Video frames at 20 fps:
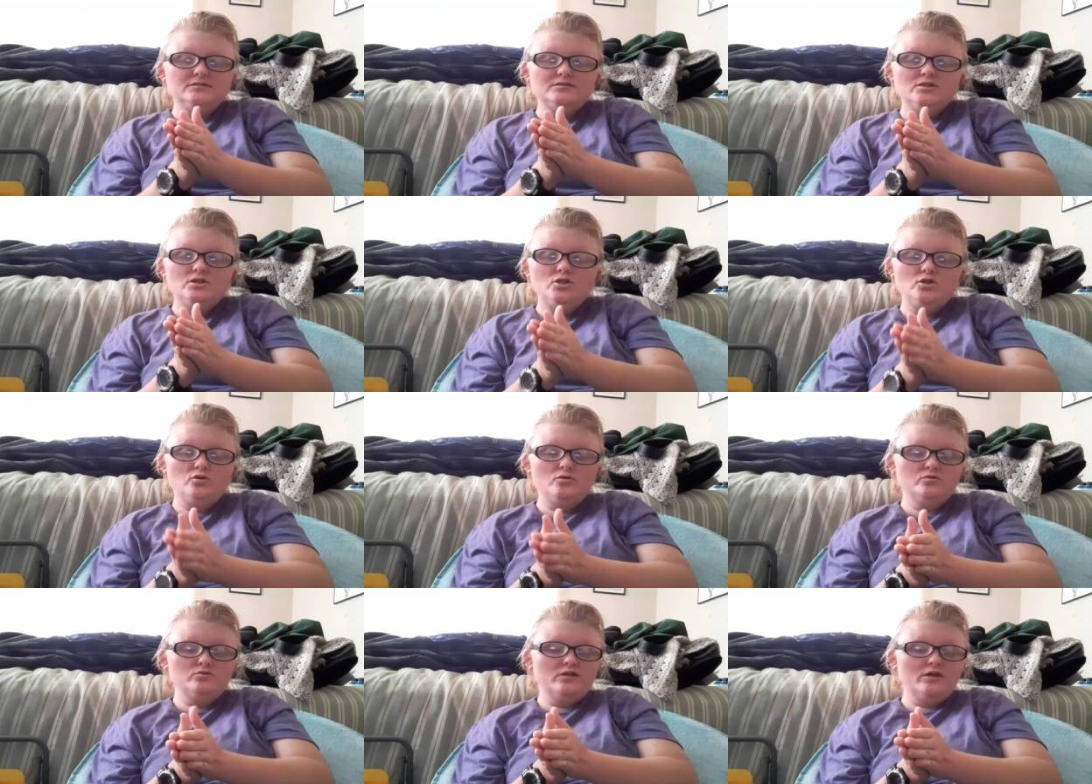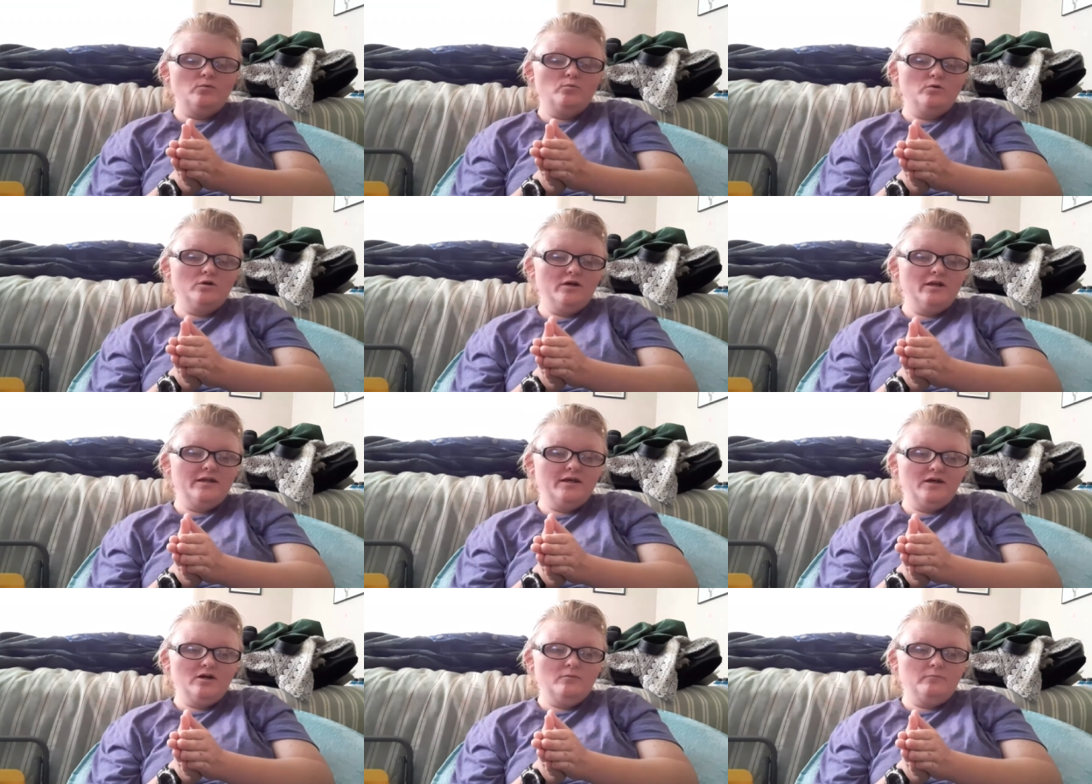Hugh's like, we're
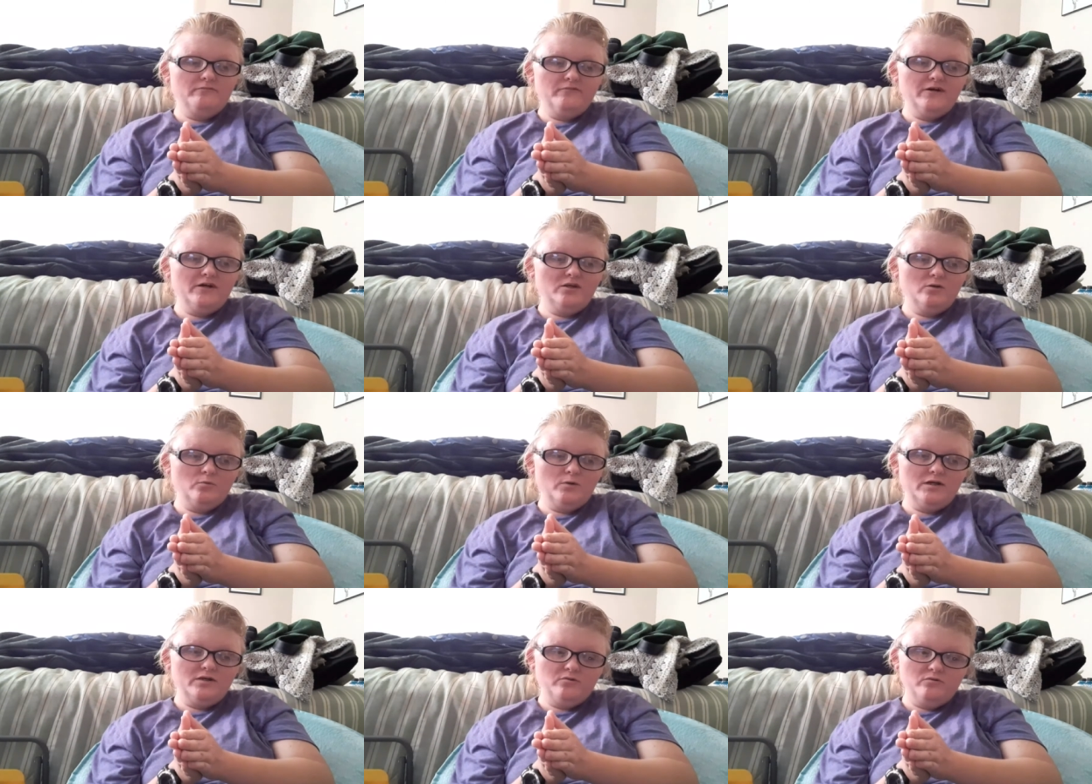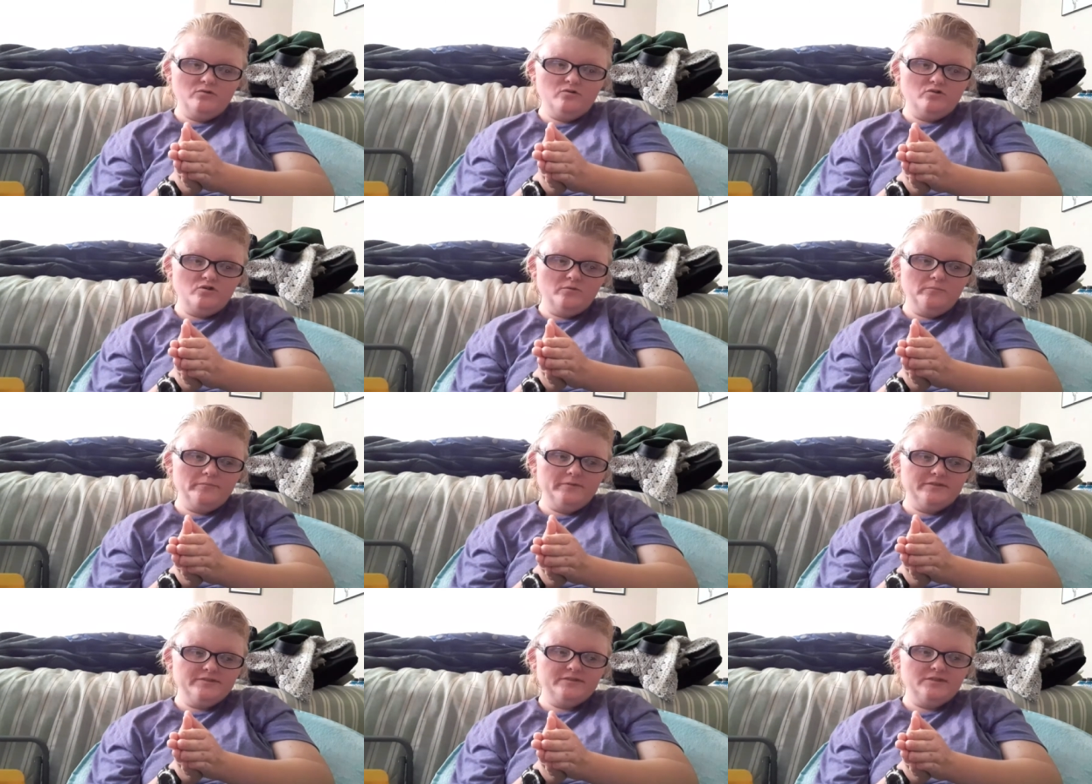gonna help find a way where you
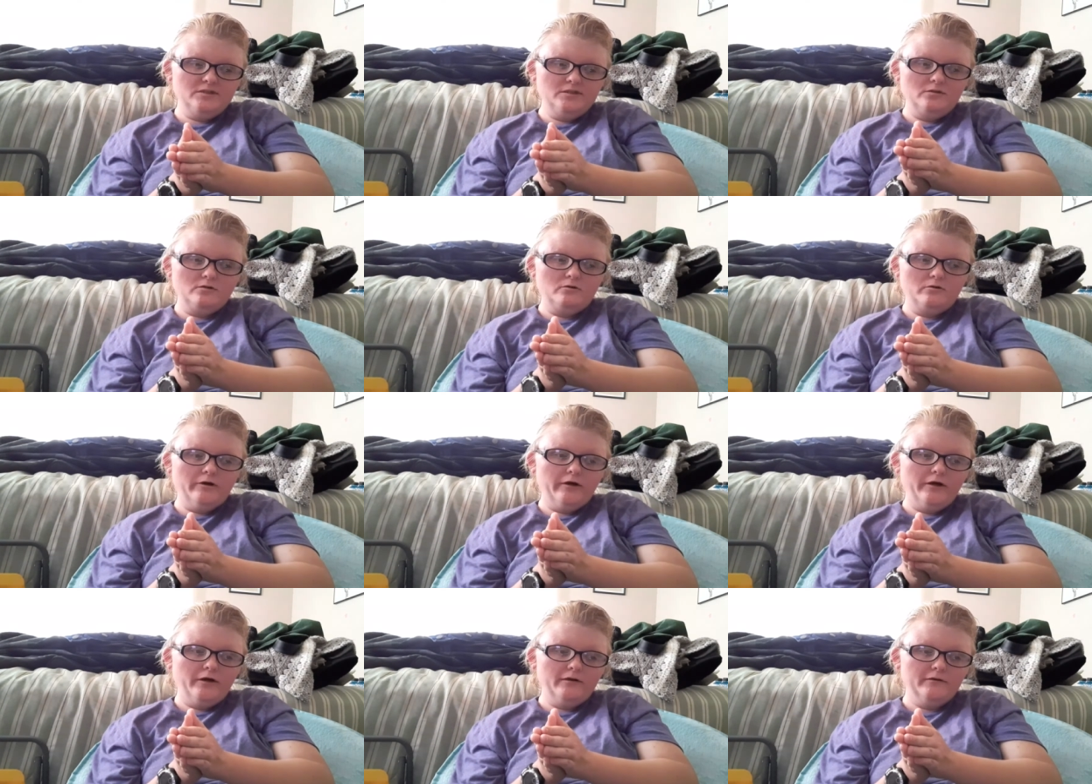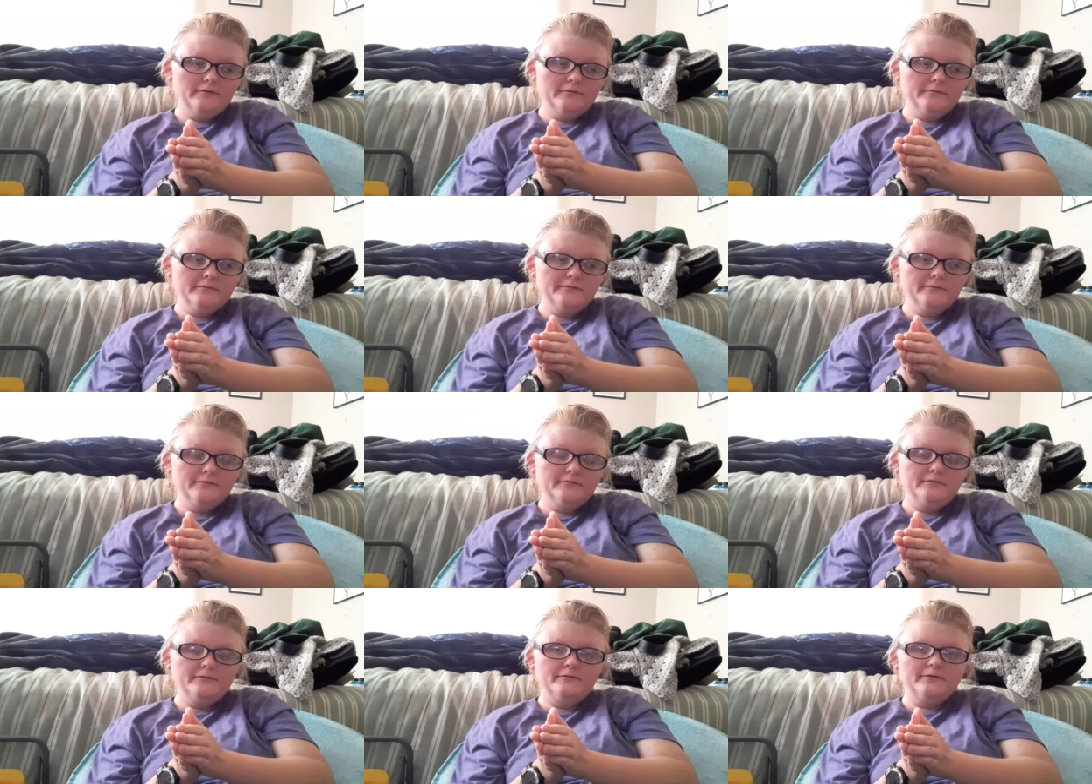can be seen, Gray.
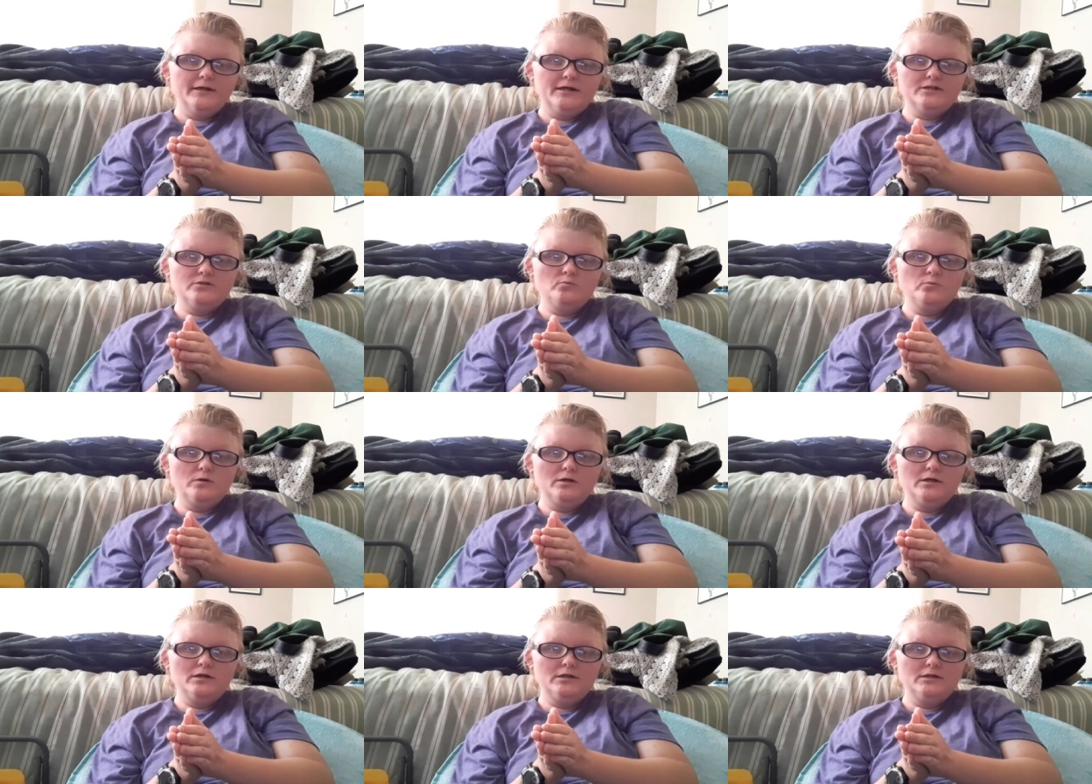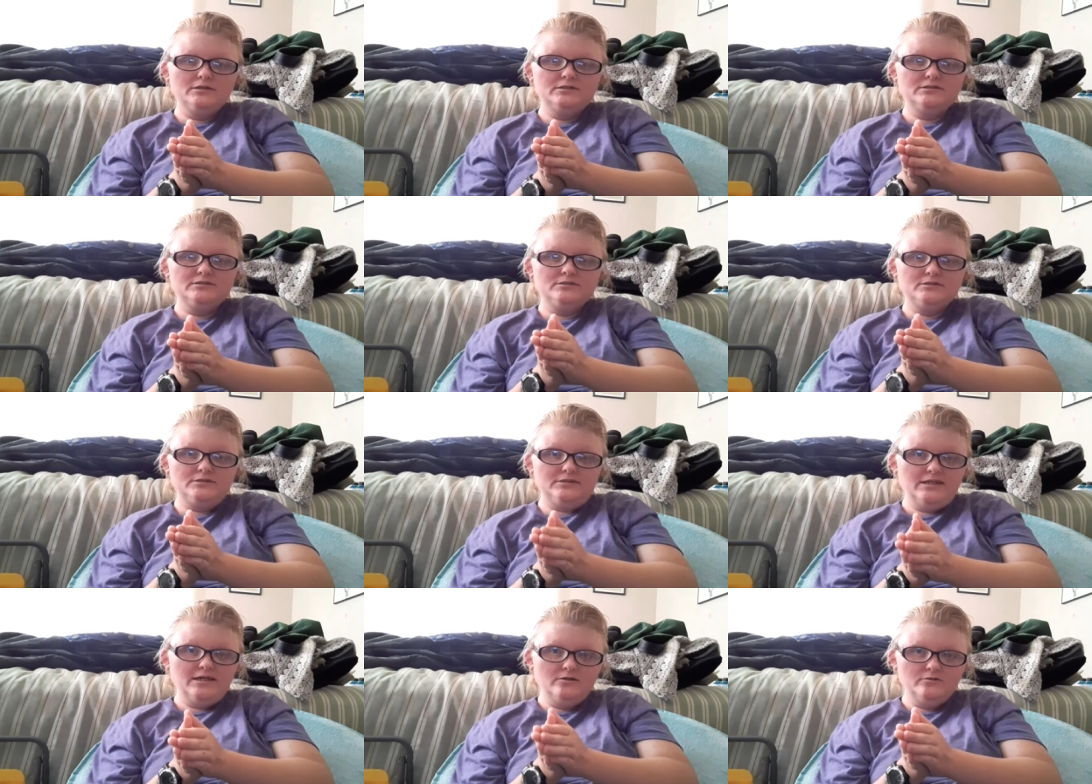That's what he
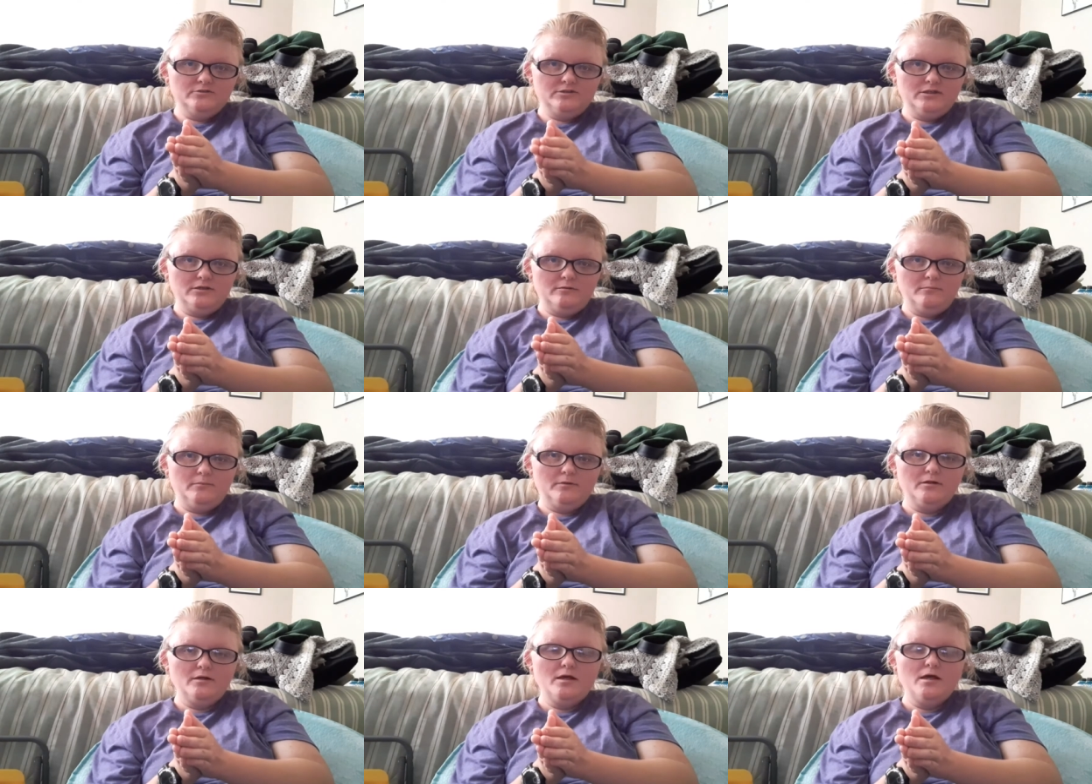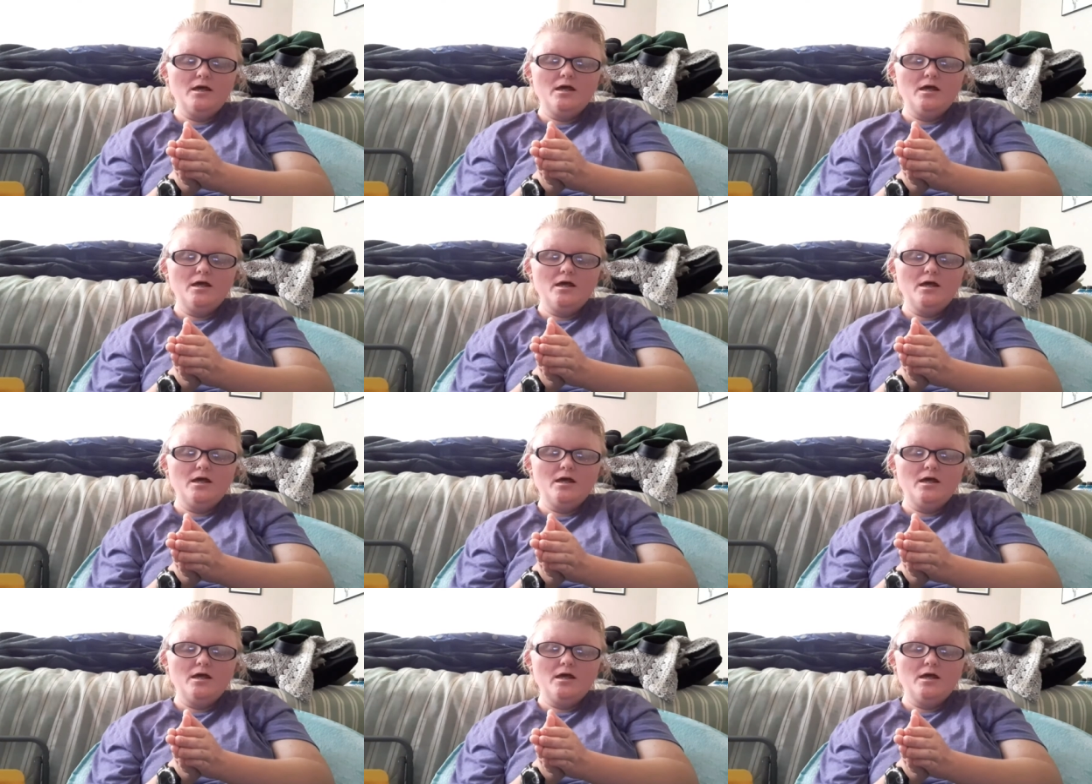tells him.